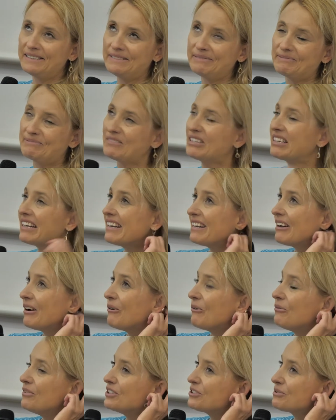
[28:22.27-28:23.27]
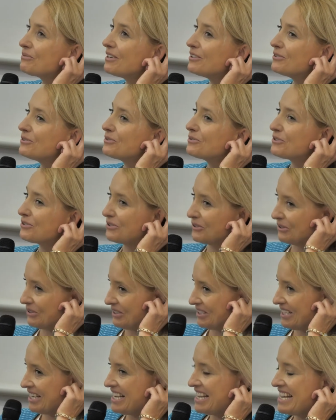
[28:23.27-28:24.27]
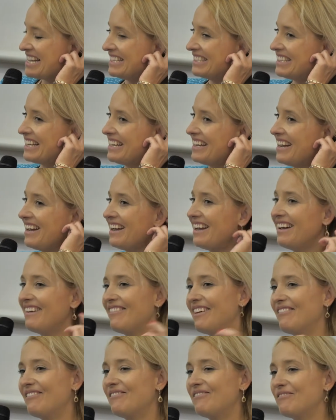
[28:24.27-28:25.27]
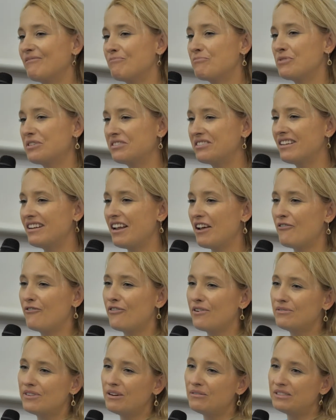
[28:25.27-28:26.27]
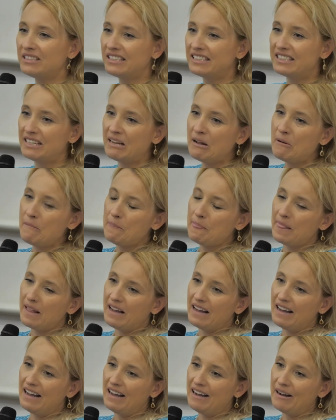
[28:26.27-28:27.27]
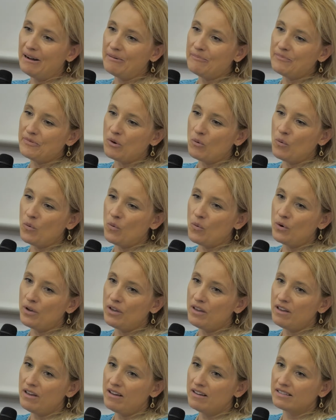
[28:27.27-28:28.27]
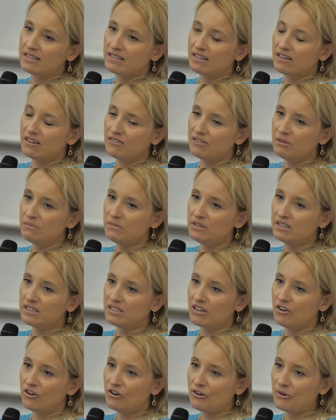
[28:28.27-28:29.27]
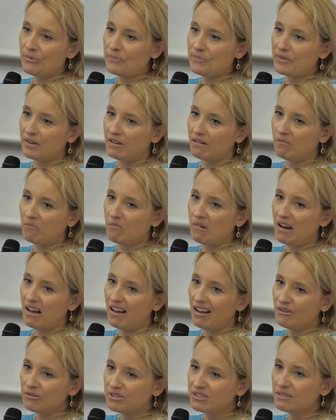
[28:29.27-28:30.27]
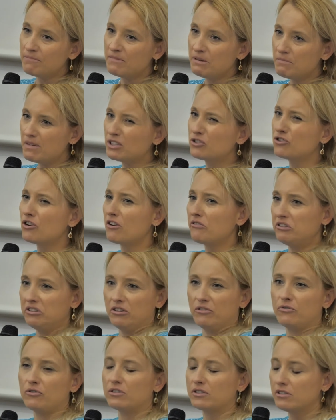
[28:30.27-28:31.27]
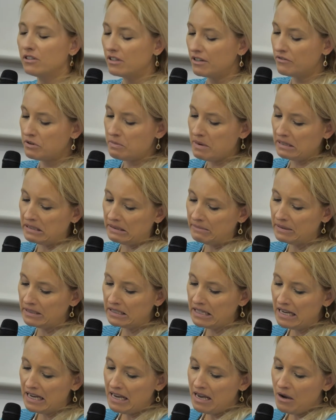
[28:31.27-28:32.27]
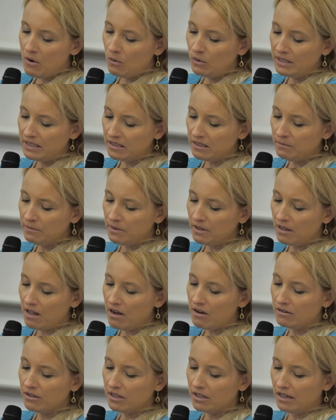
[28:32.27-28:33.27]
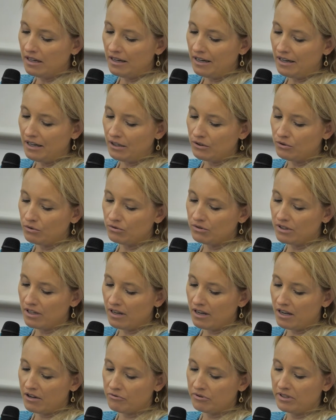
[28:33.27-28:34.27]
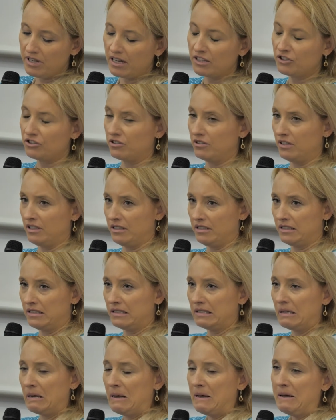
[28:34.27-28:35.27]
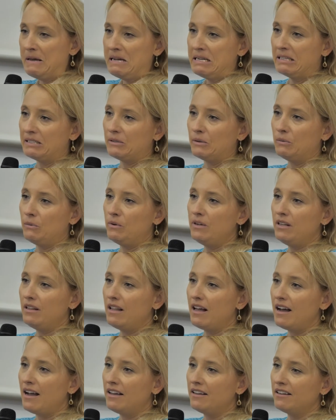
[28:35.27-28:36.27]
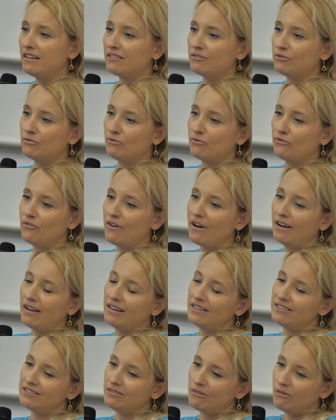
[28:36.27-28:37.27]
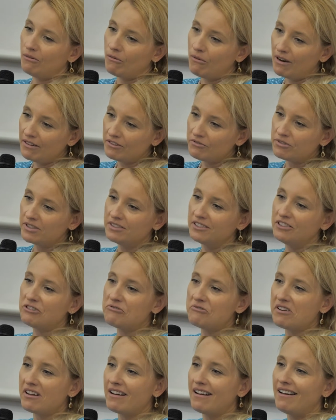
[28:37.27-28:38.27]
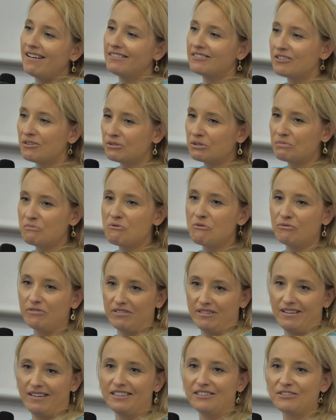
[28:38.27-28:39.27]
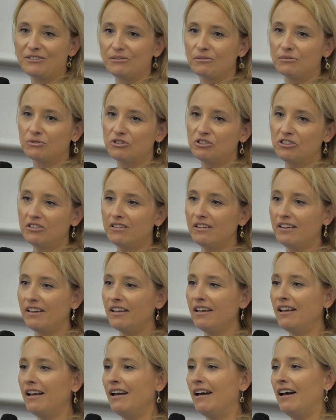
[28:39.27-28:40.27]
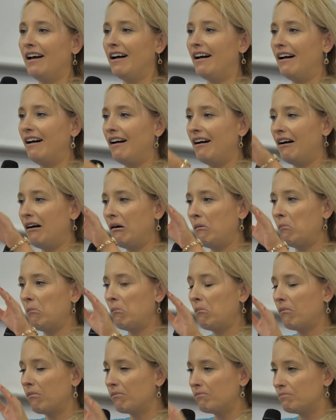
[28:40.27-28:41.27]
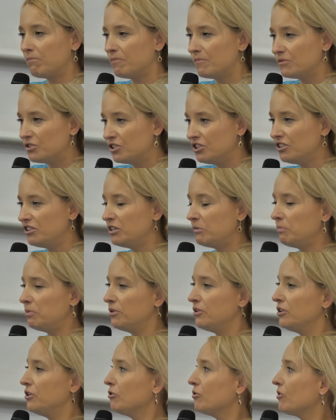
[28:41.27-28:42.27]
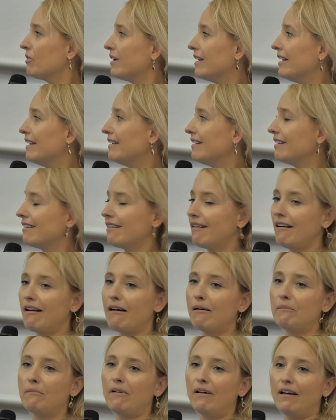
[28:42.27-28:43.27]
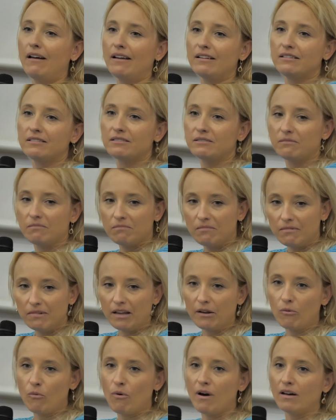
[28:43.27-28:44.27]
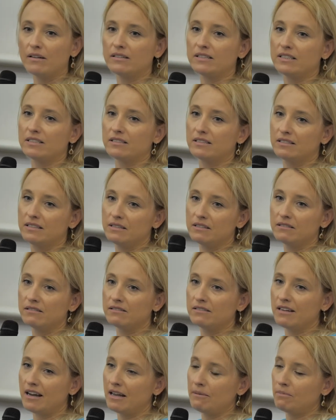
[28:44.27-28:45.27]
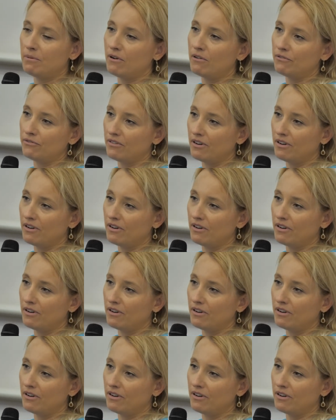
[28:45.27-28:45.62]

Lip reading: okay, which one to choose? Yeah. And I found out that we as economists are, I would say in majority, of course, not everybody, but we still belong to the reductionists. So we like to find one criteria and go smoothly. Yeah. So Gini, GDP or income, and like one single type of